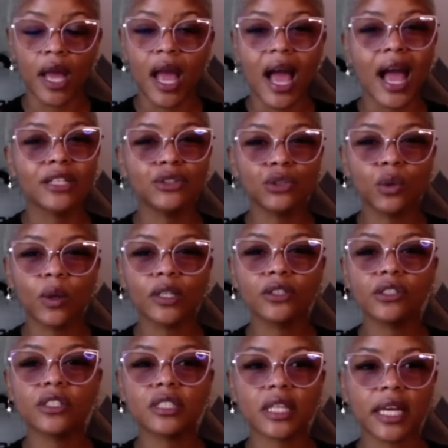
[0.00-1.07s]
I do
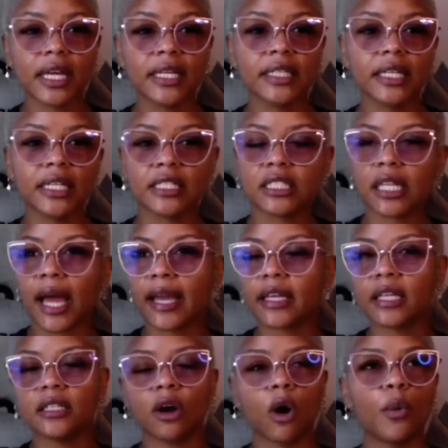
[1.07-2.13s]
understand it's like,
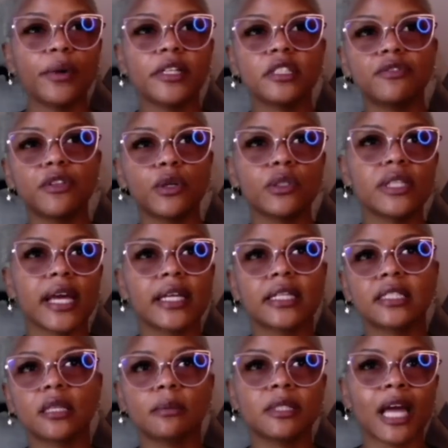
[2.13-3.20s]
it always feels like it's
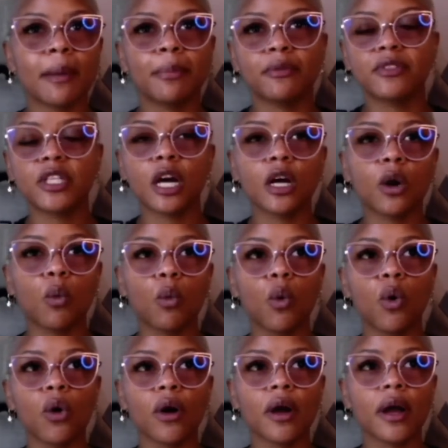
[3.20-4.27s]
some type of tug of
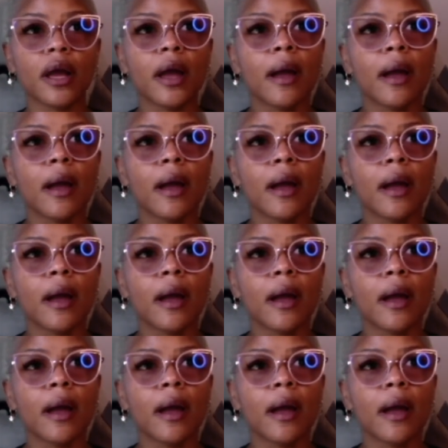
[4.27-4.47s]
war.